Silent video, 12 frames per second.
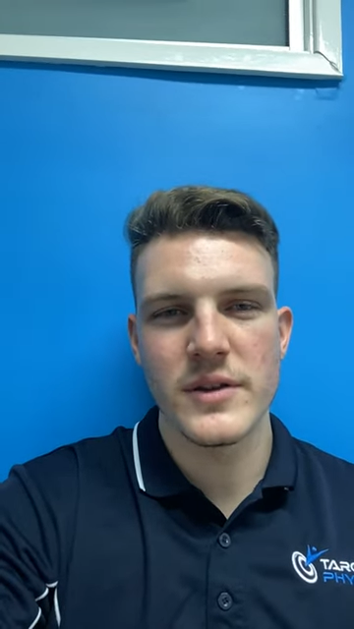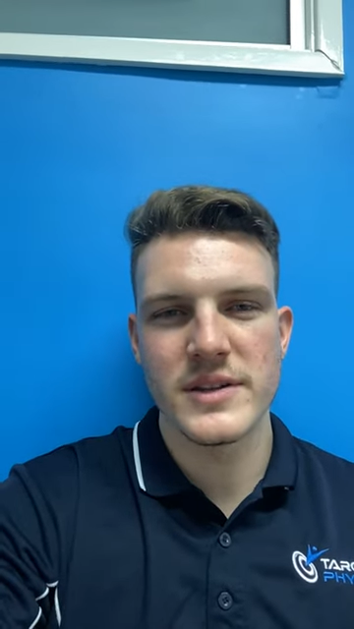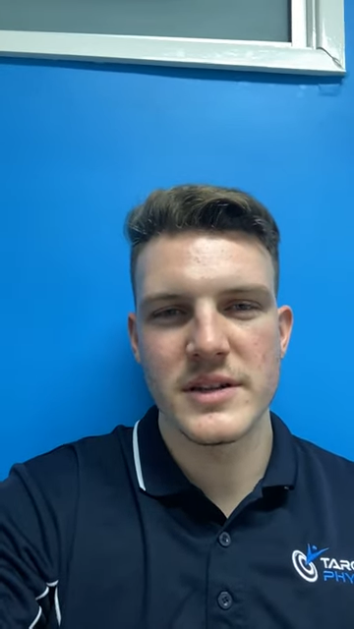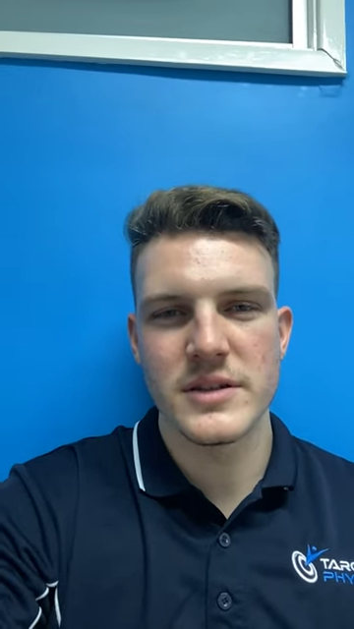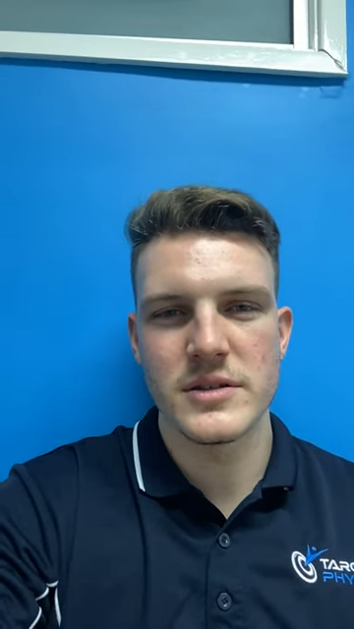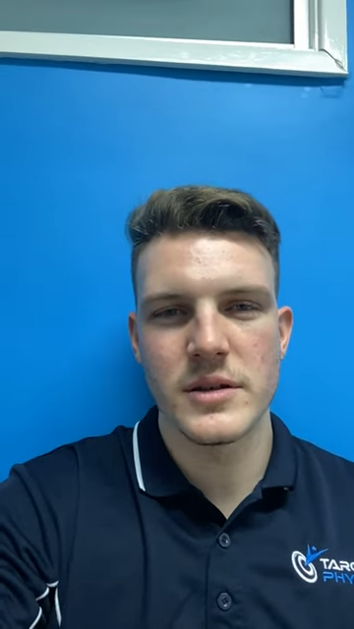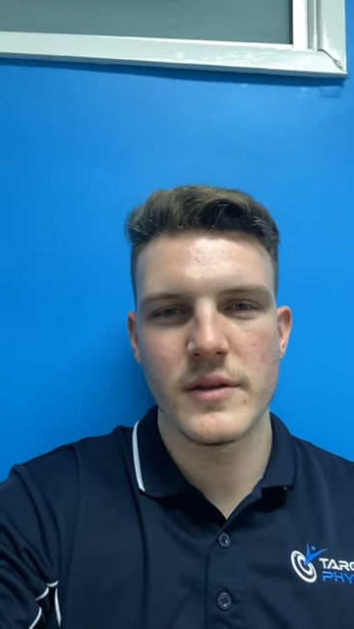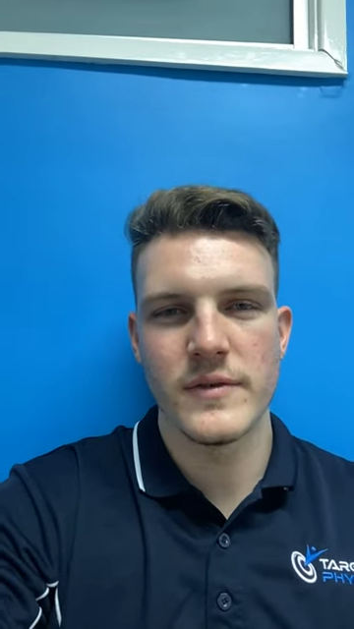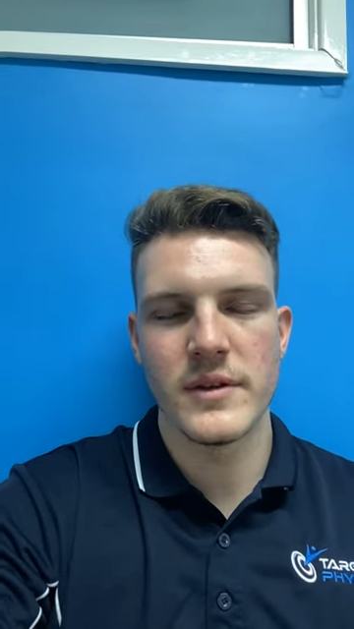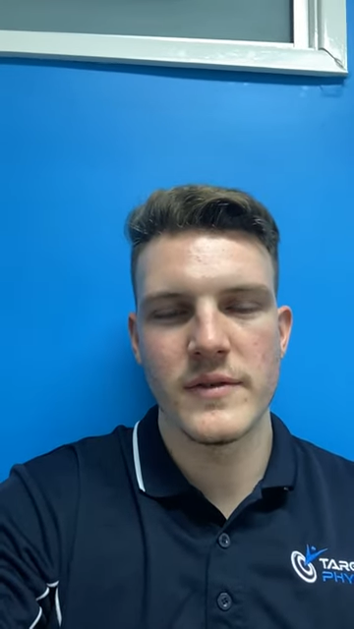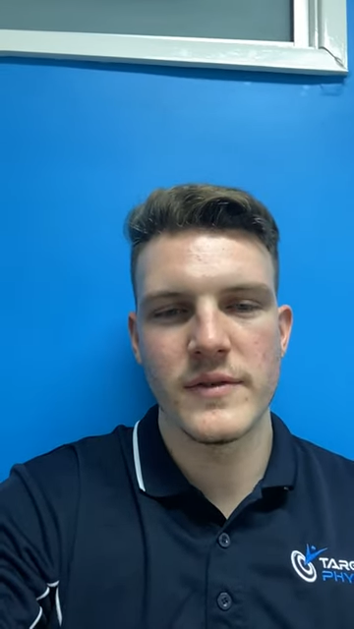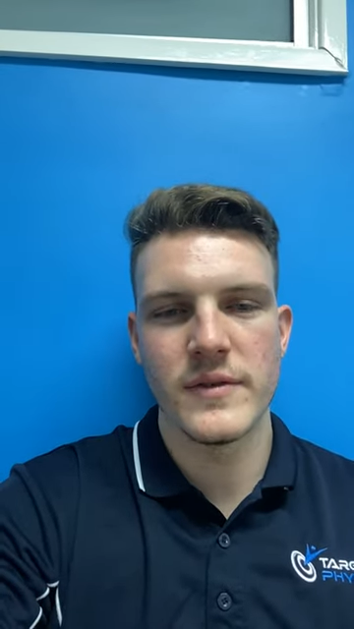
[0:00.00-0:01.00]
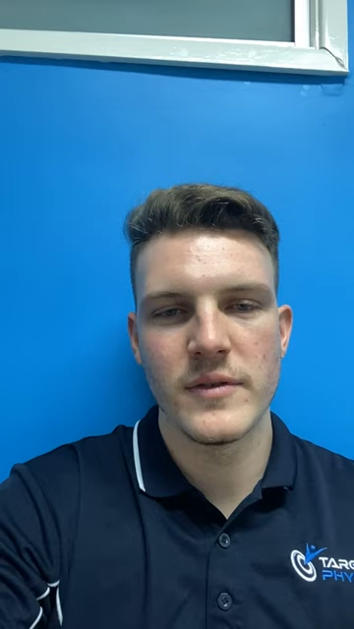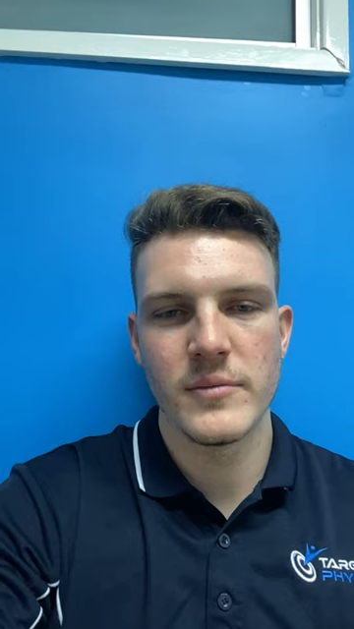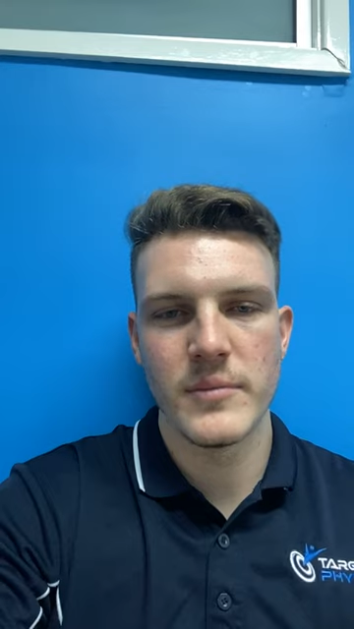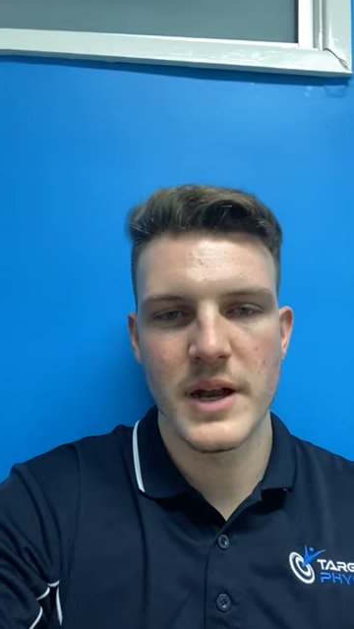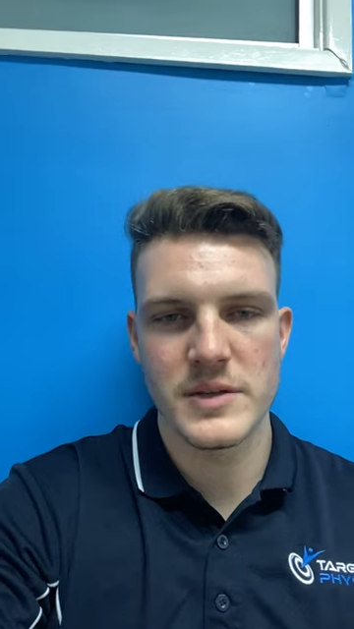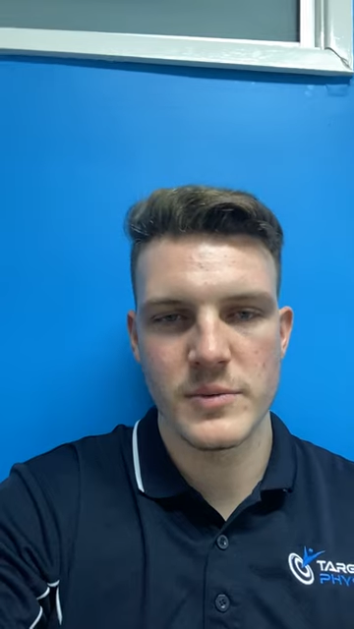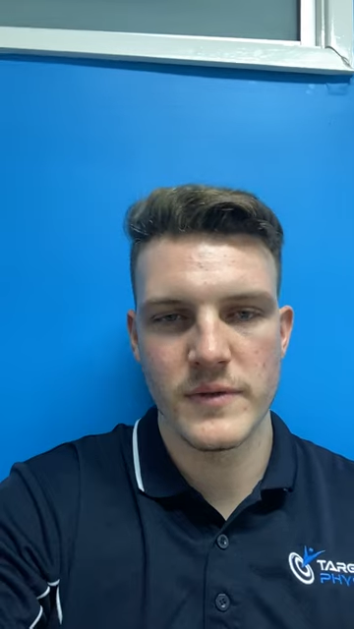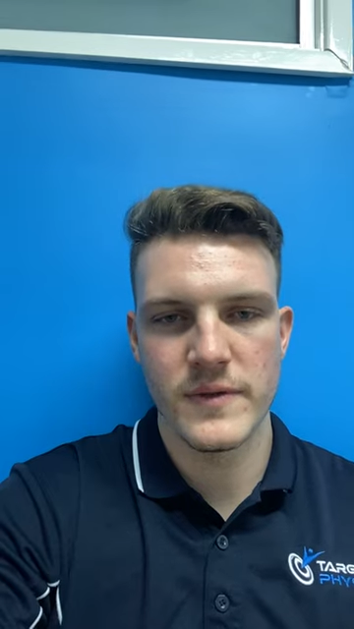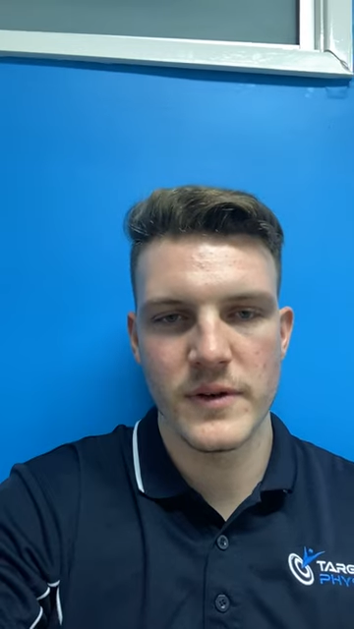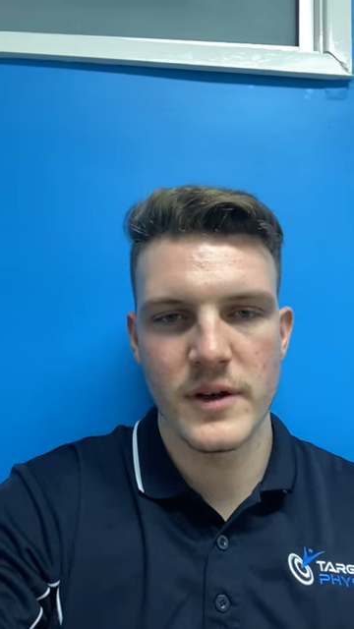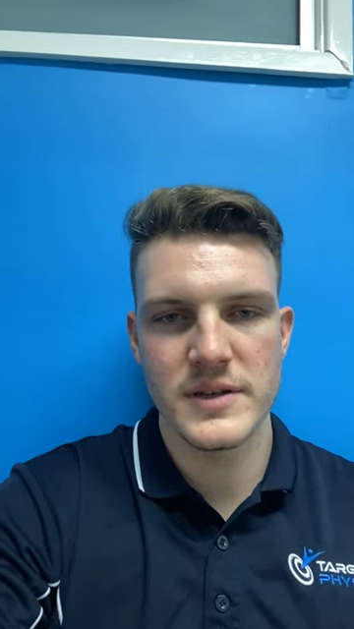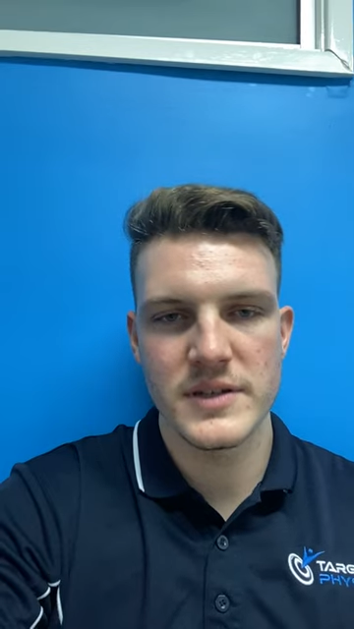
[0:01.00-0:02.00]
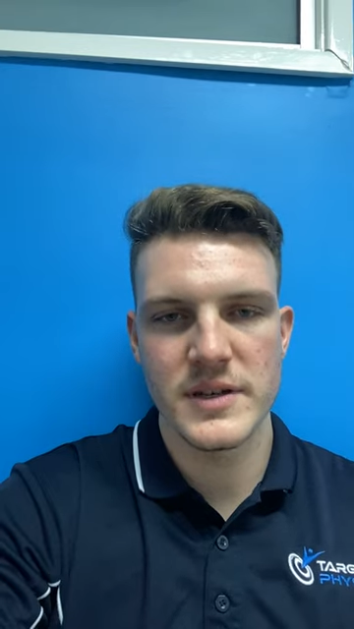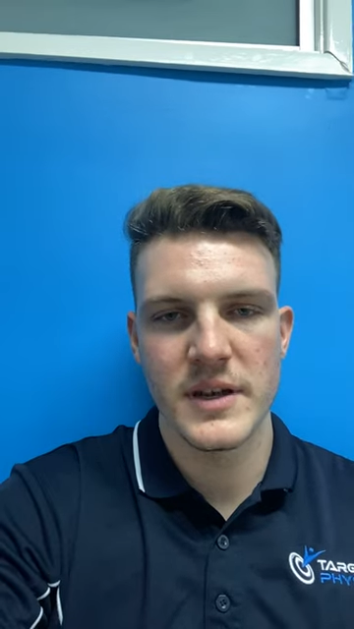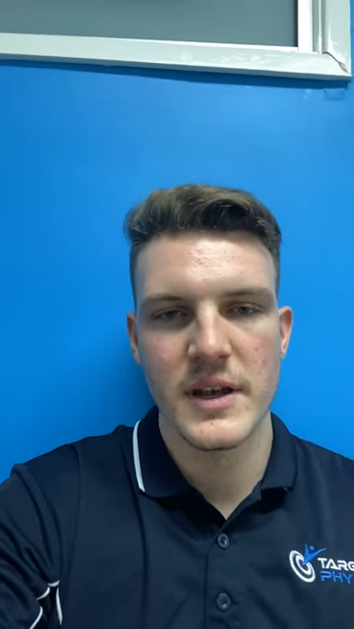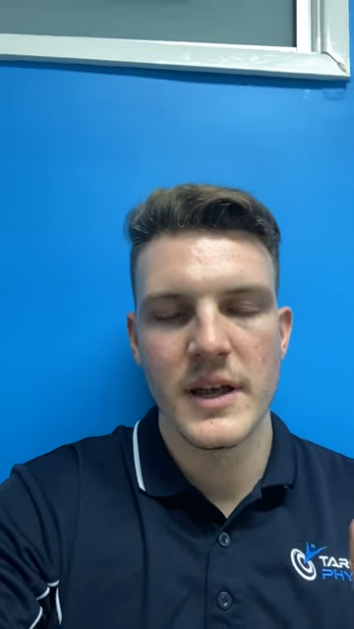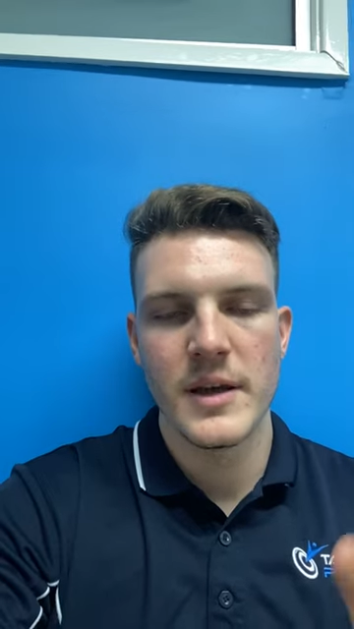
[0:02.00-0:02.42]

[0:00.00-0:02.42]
this conservative management first,